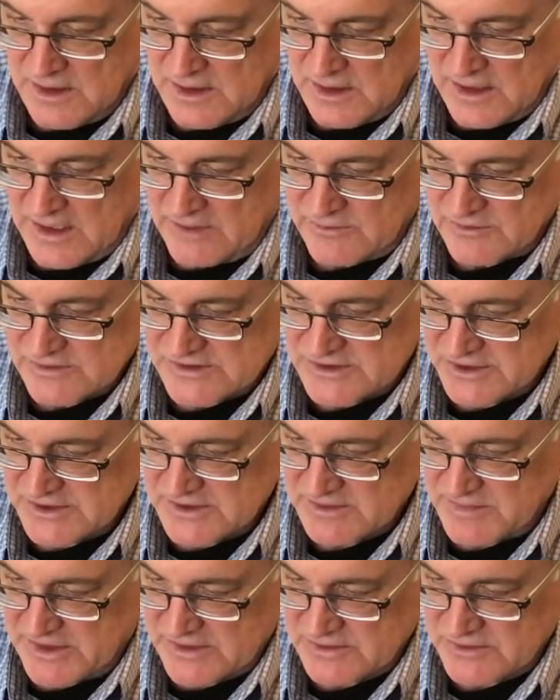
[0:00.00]
I was just
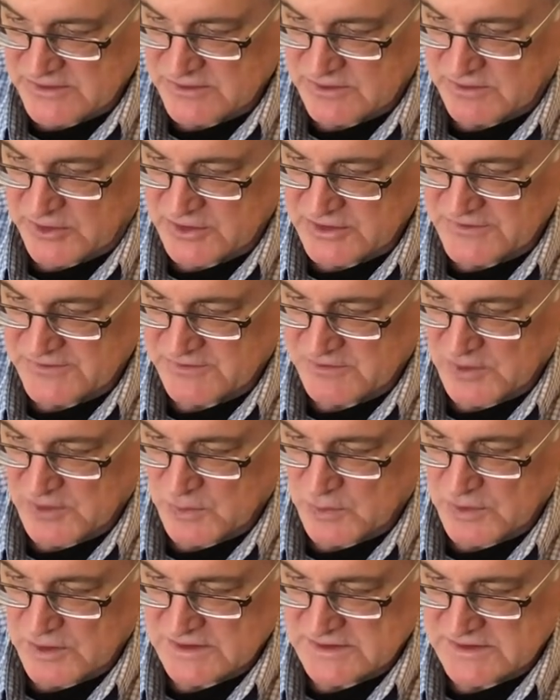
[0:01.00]
about to emerge from the
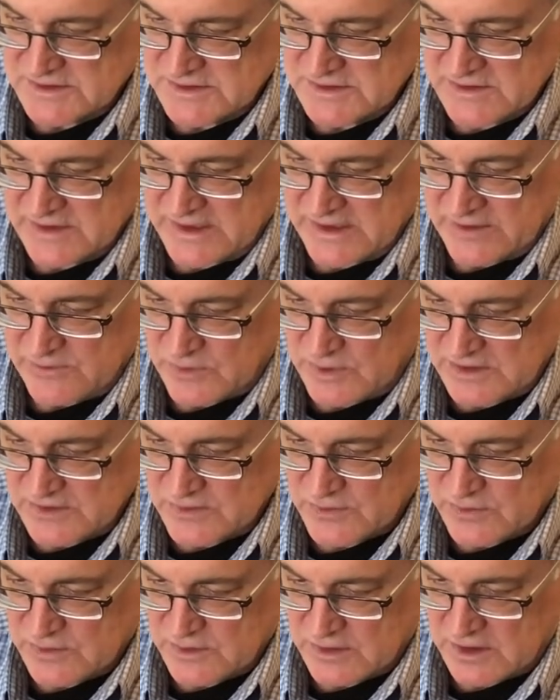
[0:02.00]
woods and run
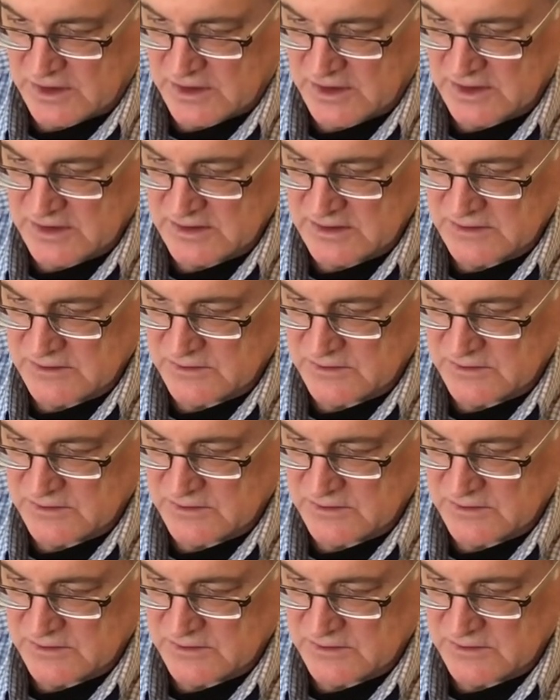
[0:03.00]
toward our hut